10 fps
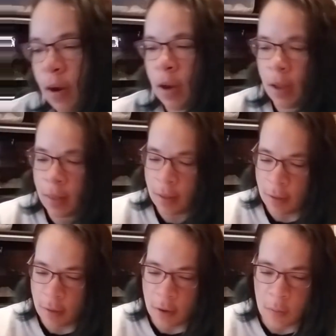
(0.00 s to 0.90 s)
This
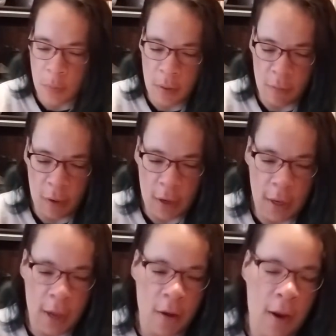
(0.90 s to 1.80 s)
is on a piece of 18
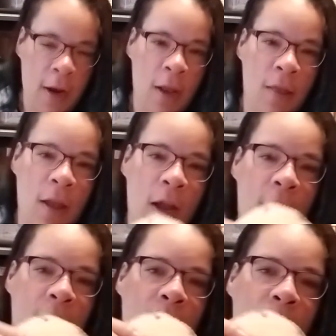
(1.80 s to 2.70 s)
count Aida that I
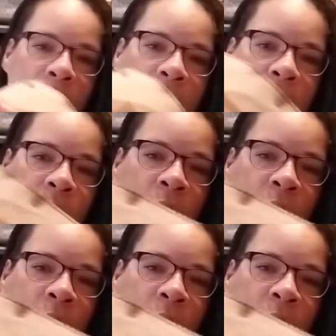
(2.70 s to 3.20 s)
dyed myself.